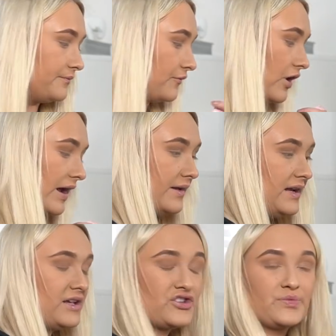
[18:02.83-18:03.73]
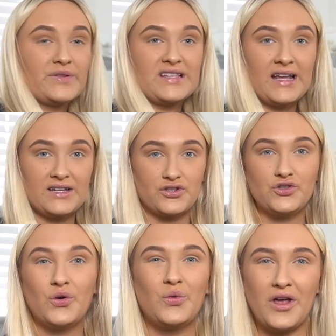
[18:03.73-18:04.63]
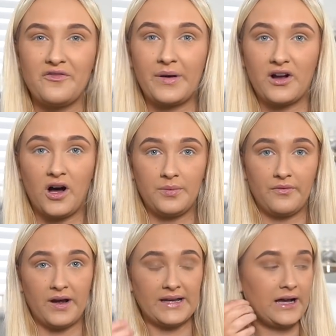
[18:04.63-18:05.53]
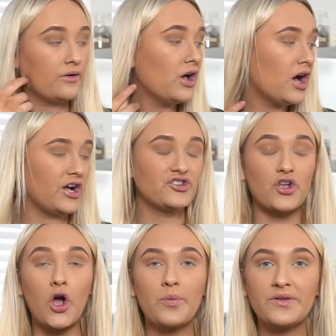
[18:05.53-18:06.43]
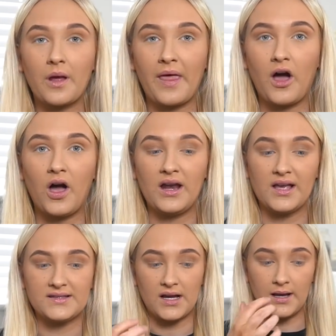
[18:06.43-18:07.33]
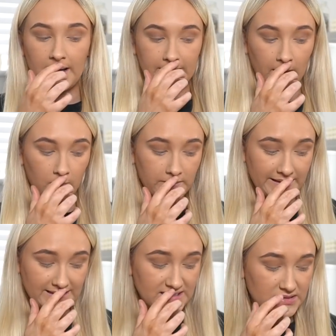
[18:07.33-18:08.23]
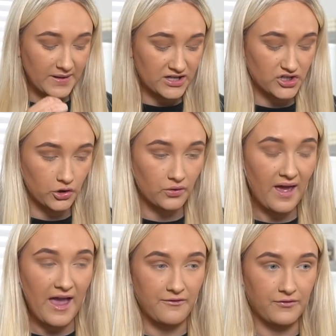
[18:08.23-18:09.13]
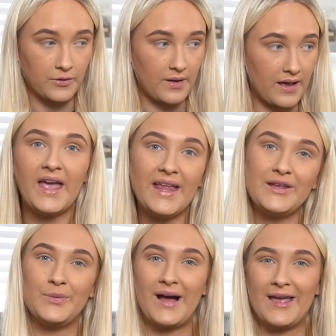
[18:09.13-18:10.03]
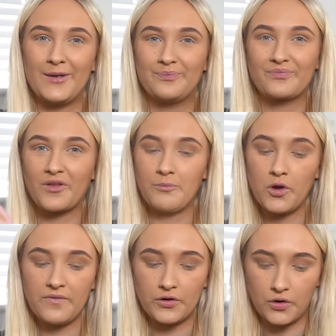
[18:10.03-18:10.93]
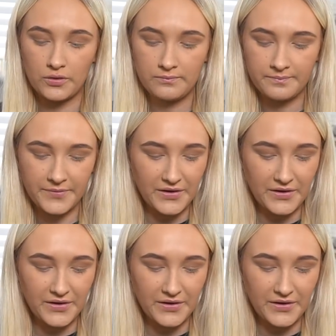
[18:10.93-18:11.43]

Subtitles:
Right, let's just pretend it's not all over my carpet right now. I just opened up that highlighter and the whole thing's smashed and gone everywhere. Anyway, moving on.